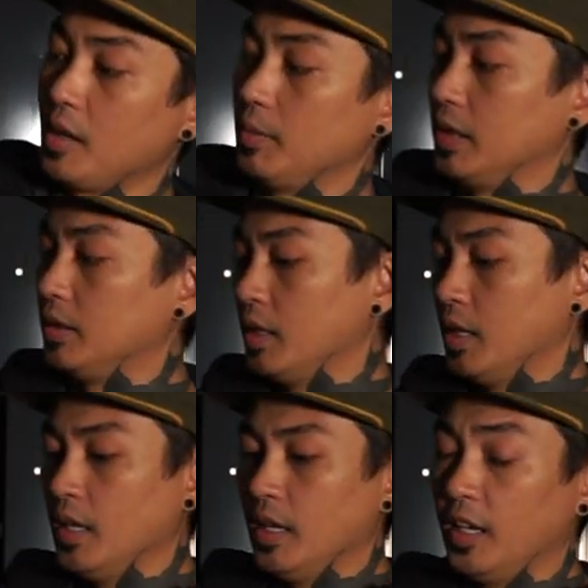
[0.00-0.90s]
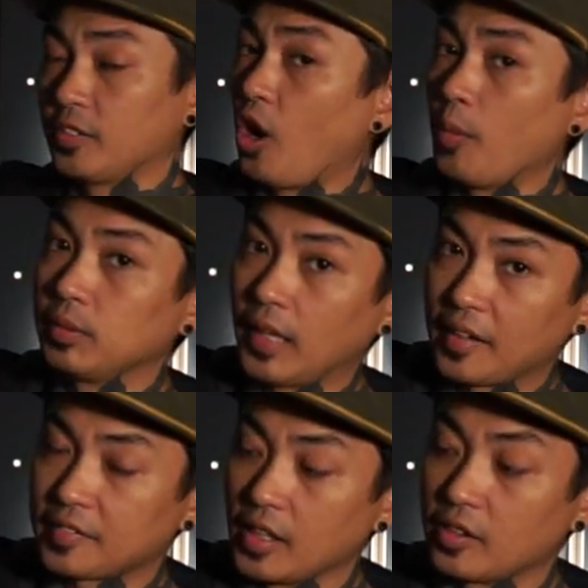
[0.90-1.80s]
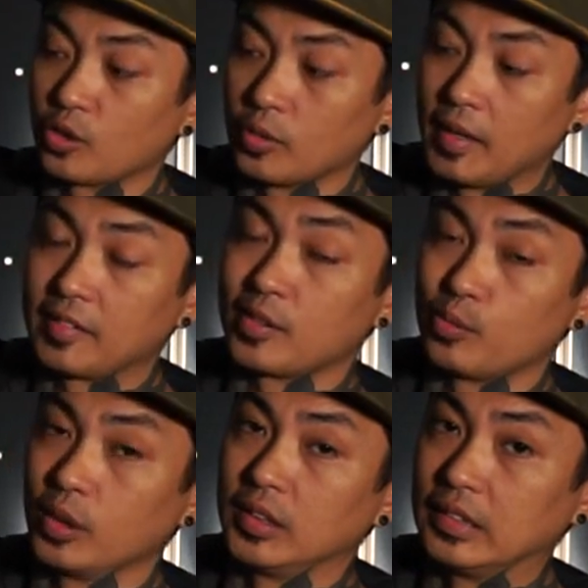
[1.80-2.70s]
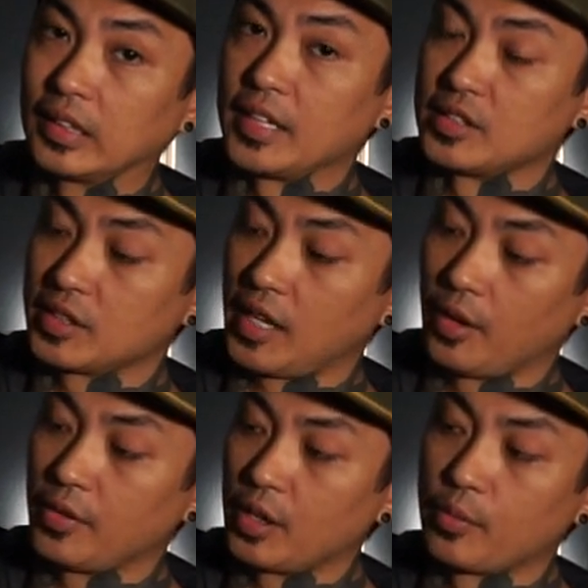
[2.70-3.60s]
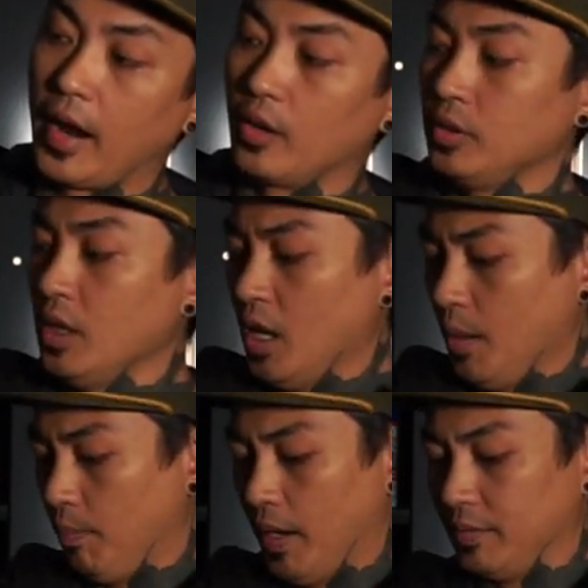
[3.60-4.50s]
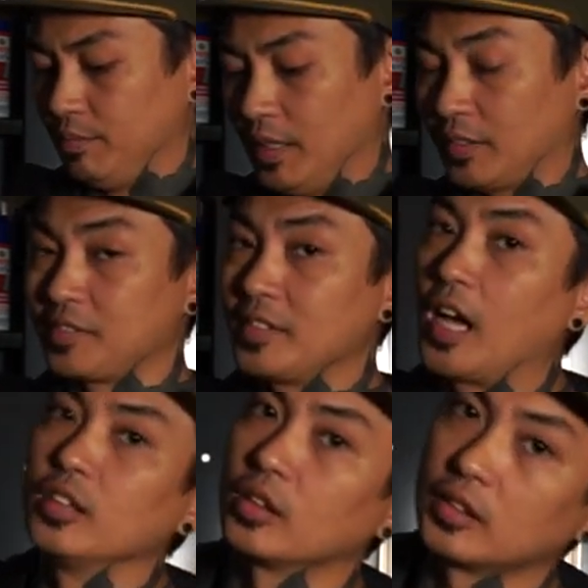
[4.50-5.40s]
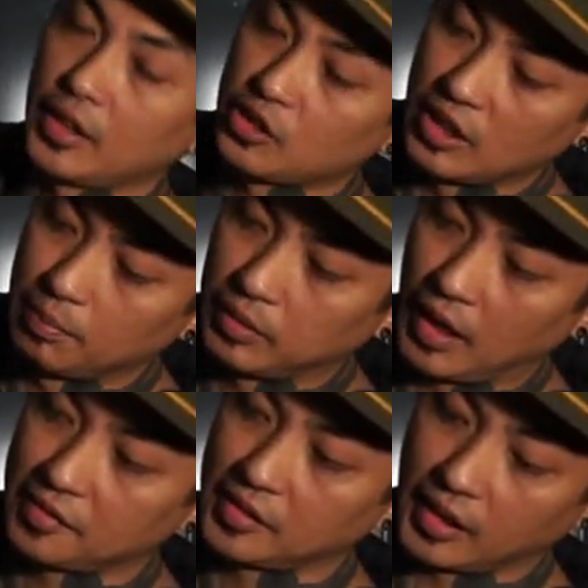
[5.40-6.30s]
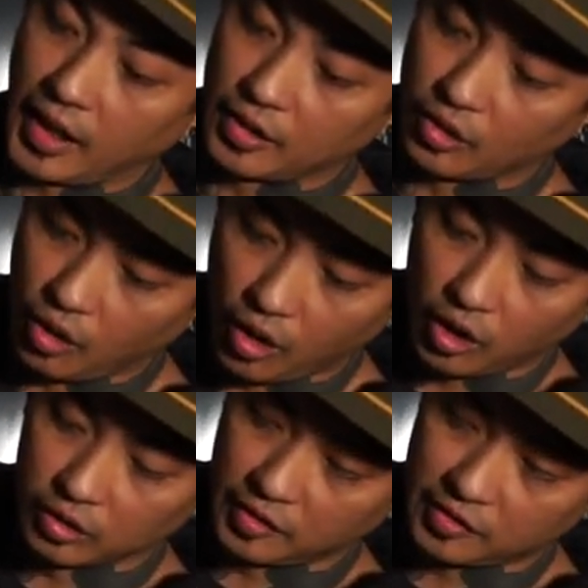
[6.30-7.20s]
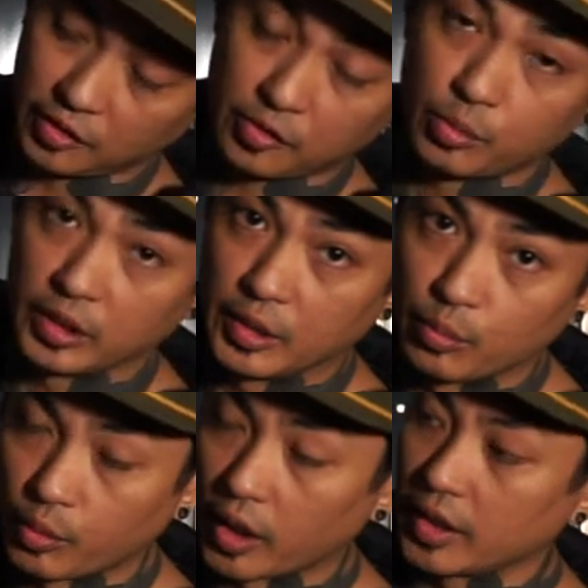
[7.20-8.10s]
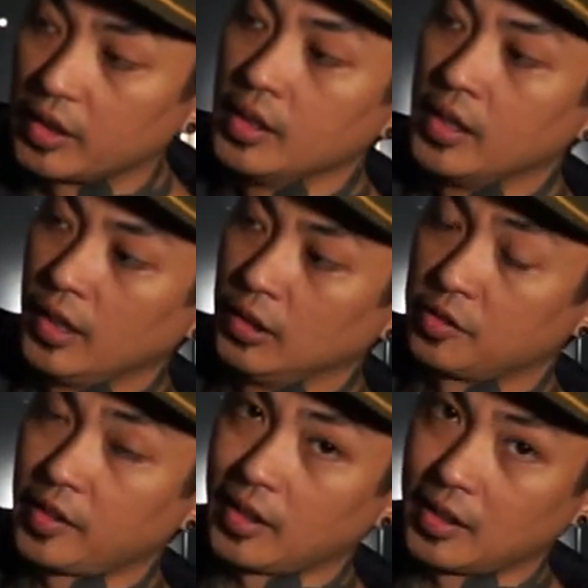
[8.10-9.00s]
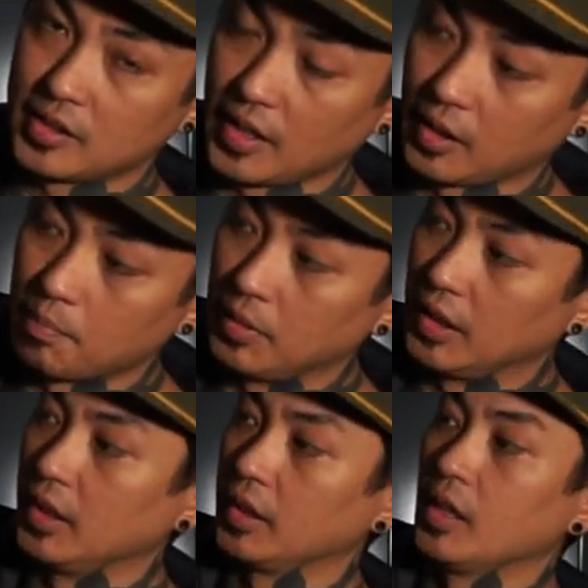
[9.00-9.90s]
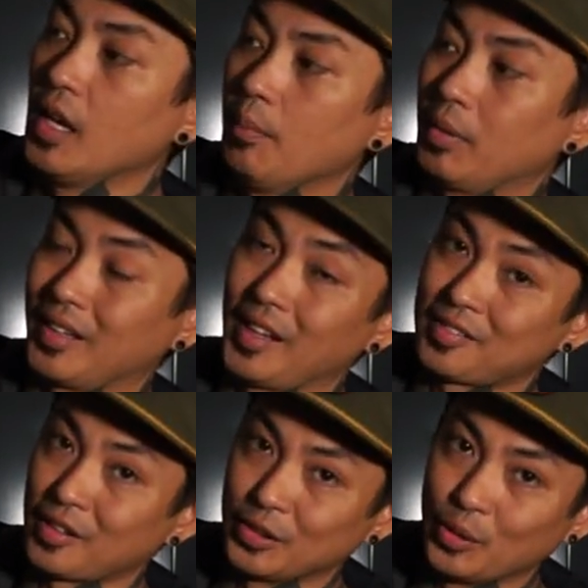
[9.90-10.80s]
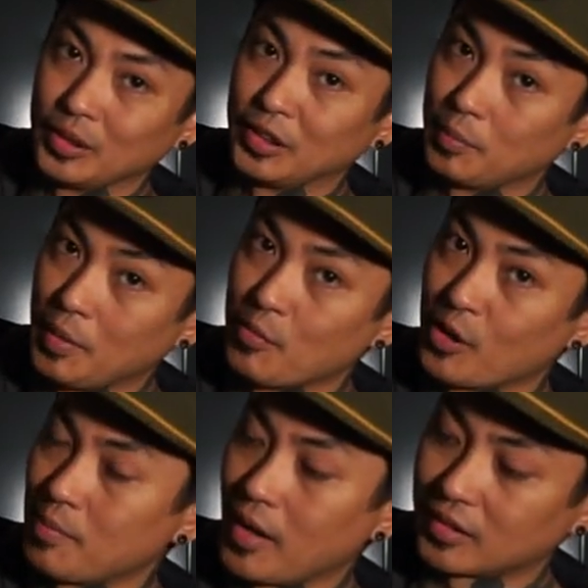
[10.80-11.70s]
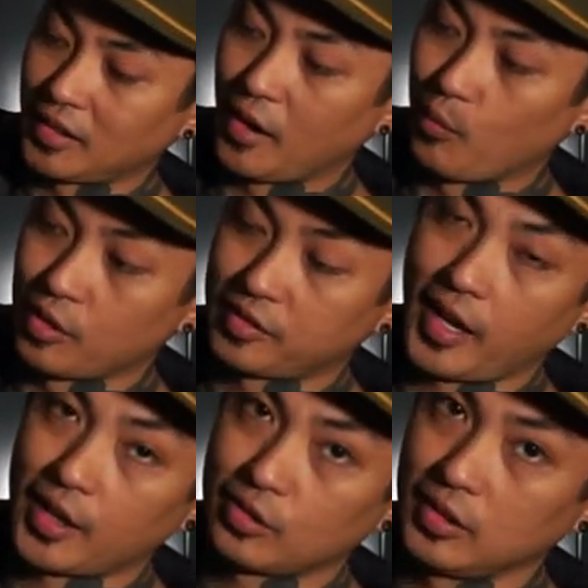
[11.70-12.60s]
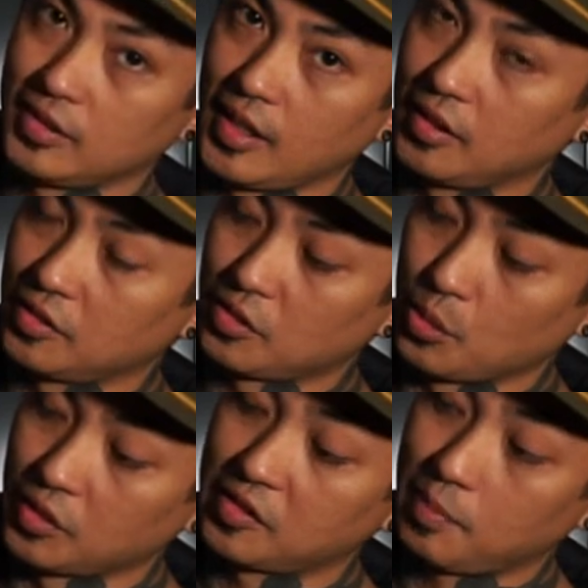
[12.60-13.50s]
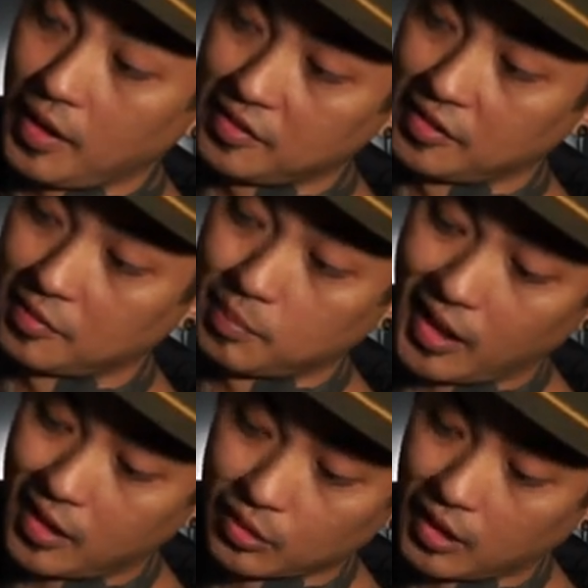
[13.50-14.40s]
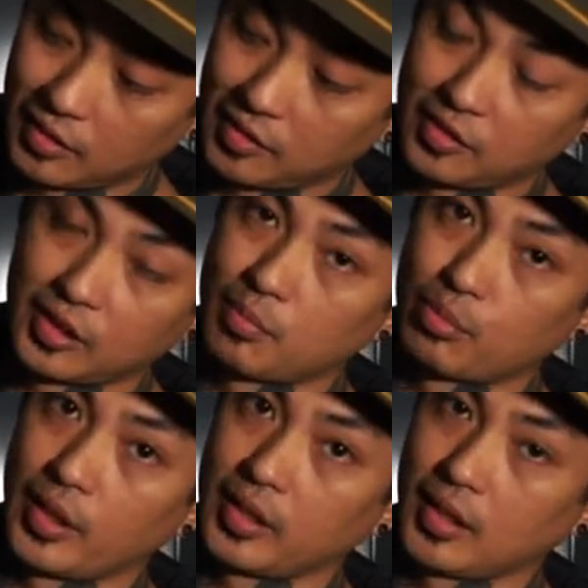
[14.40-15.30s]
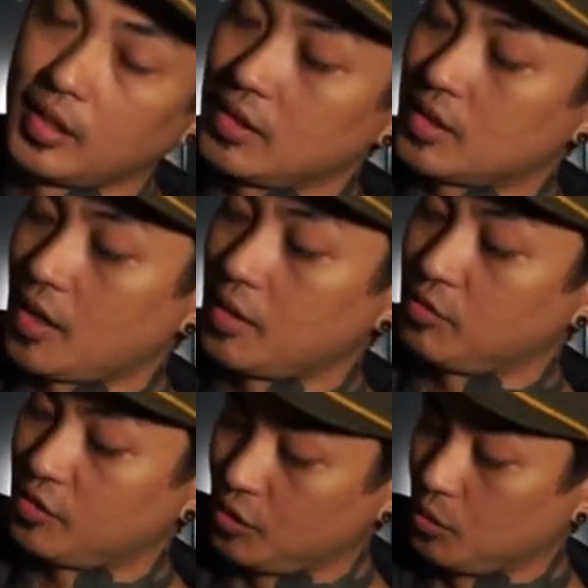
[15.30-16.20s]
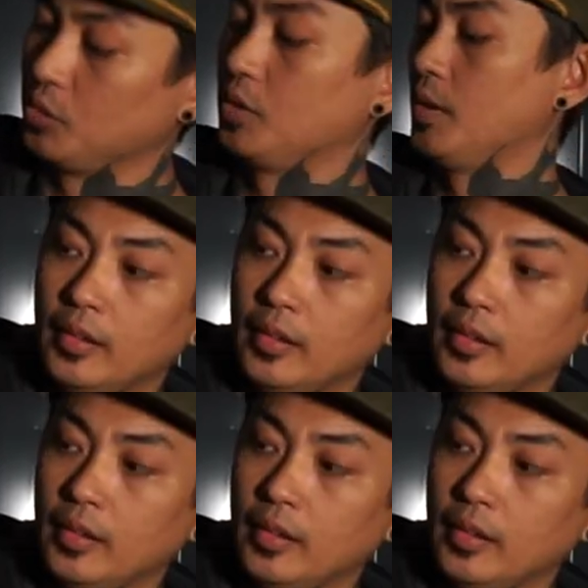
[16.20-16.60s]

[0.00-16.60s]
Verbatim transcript: I mean, it's all plastic, so it makes it really light to carry around but it does not look like cheap plastic at all. This looks really rugged. It looks like it can take a beating, but I guess I'll know a little bit more about that once I actually take it through its paces, but I don't think this is gonna break anytime soon.